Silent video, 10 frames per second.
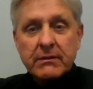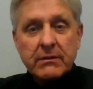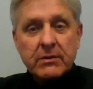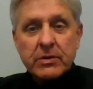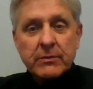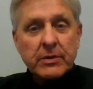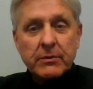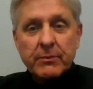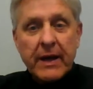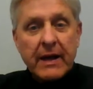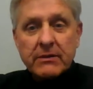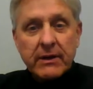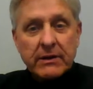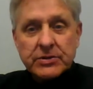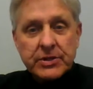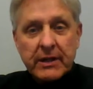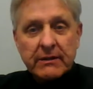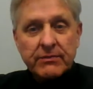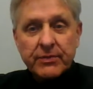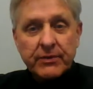criminal background
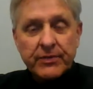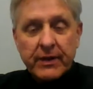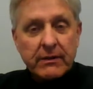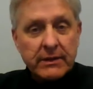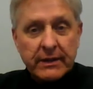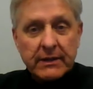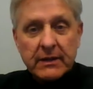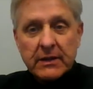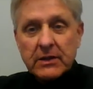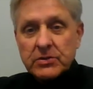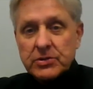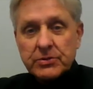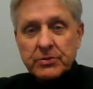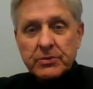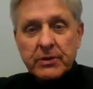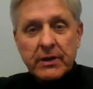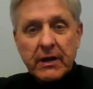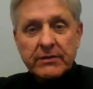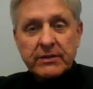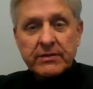check for felony to
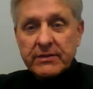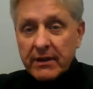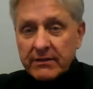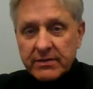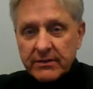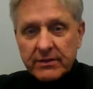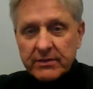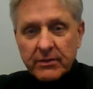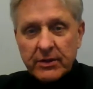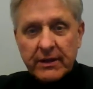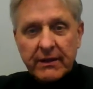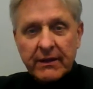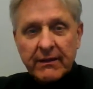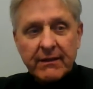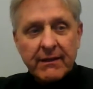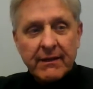as extensive as looking at